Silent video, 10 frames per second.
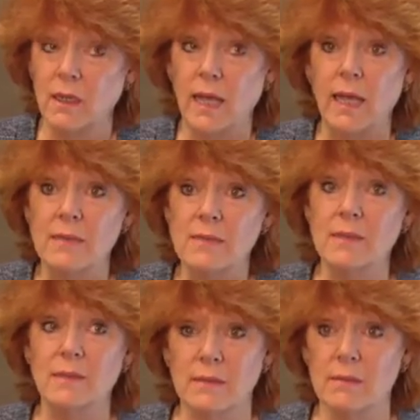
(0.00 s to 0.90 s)
as
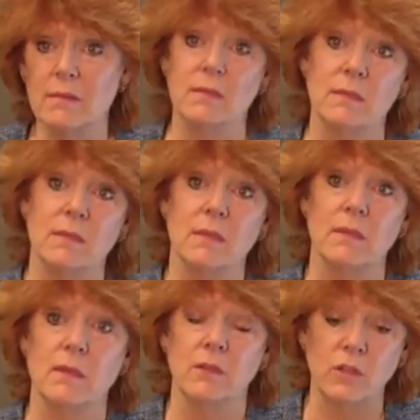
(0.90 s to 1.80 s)
is.
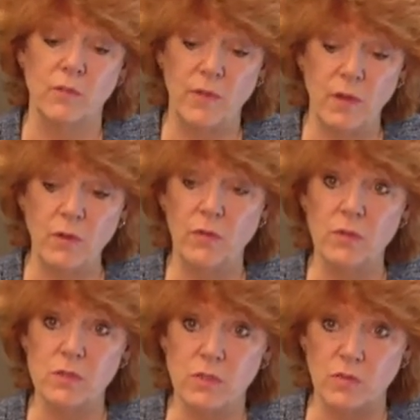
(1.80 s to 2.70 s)
So Value
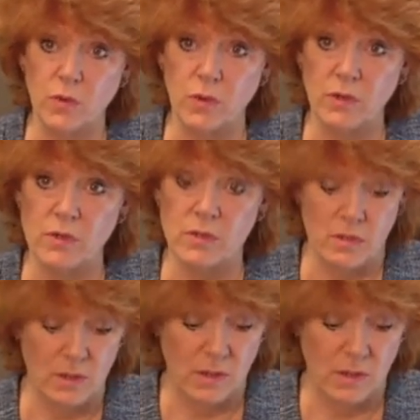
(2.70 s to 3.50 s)
versus Force